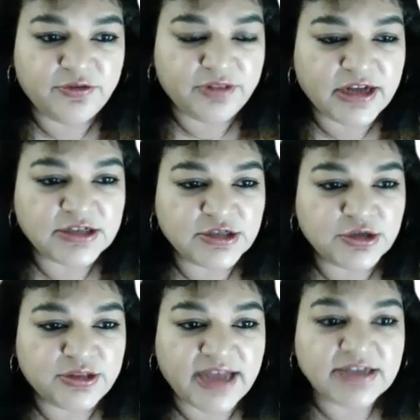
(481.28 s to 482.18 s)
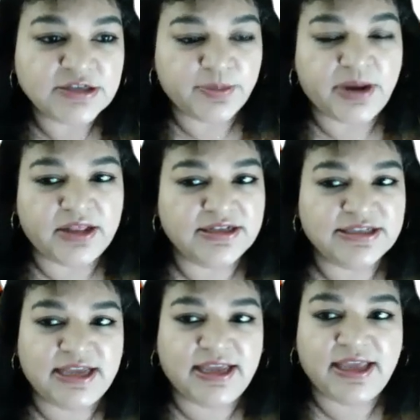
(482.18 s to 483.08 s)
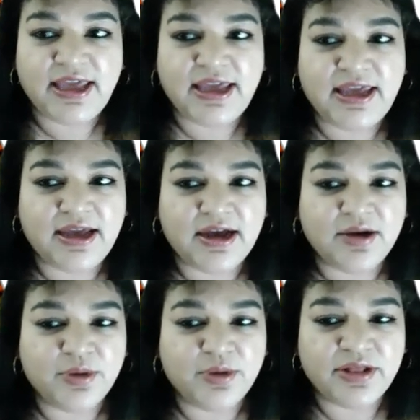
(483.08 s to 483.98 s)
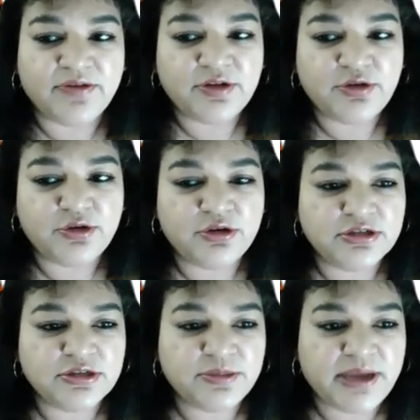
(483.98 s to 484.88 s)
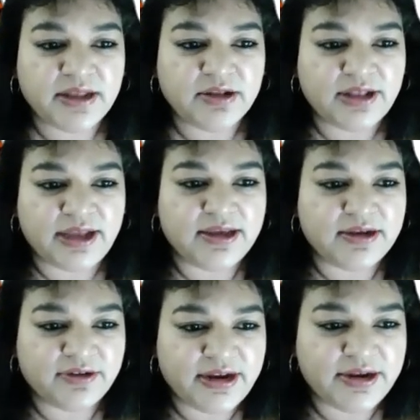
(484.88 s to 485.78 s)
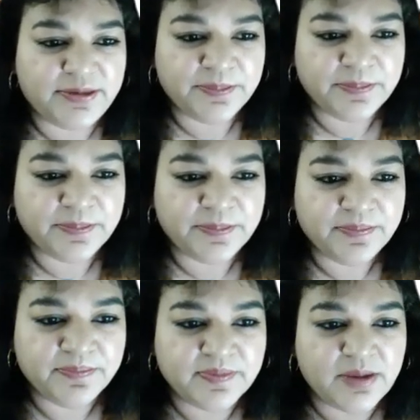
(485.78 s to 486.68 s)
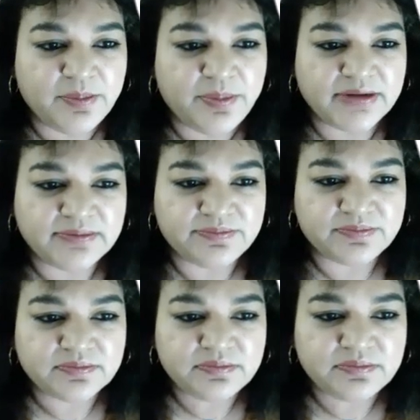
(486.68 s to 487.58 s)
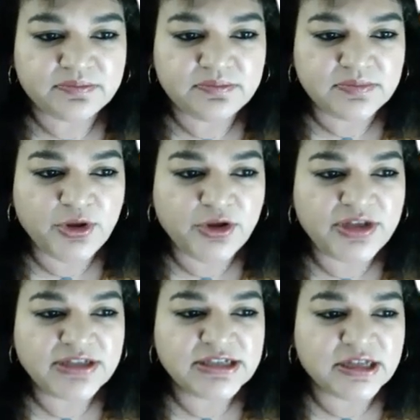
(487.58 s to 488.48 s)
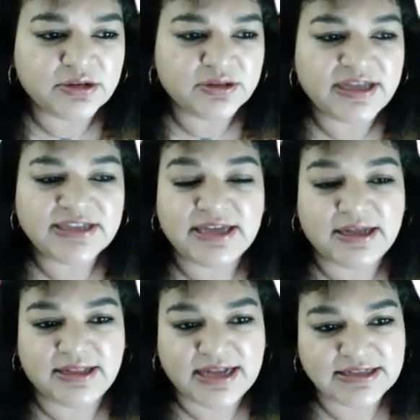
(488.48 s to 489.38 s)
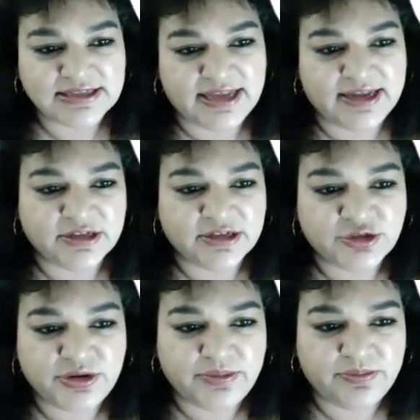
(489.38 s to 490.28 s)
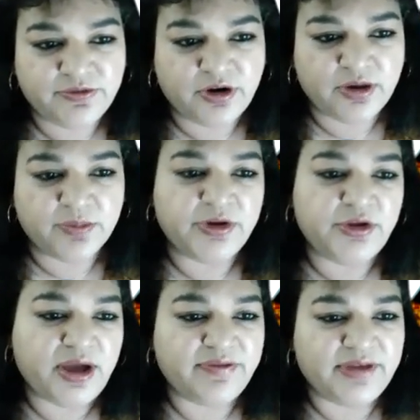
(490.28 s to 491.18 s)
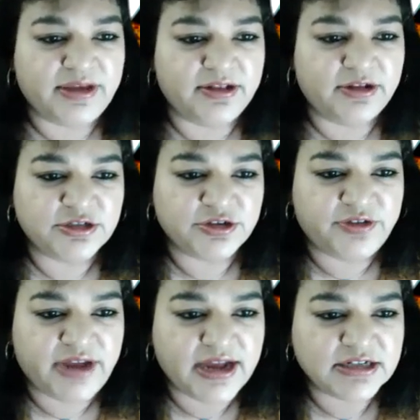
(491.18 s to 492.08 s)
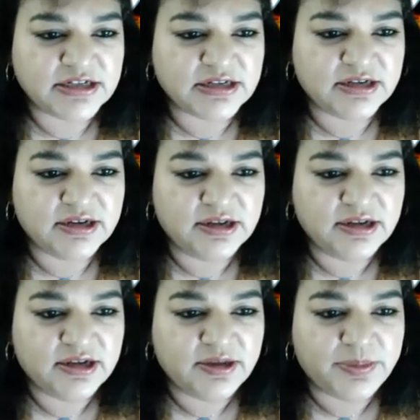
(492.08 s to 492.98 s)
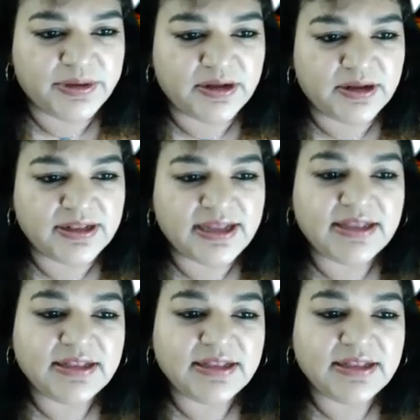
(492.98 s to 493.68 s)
you're flushed. So that's your body saying, hey, whatever you're doing to me, I don't like, right? But when you eat subtle things, that's like extreme form when you're having an allergic reaction. But on a day-to-day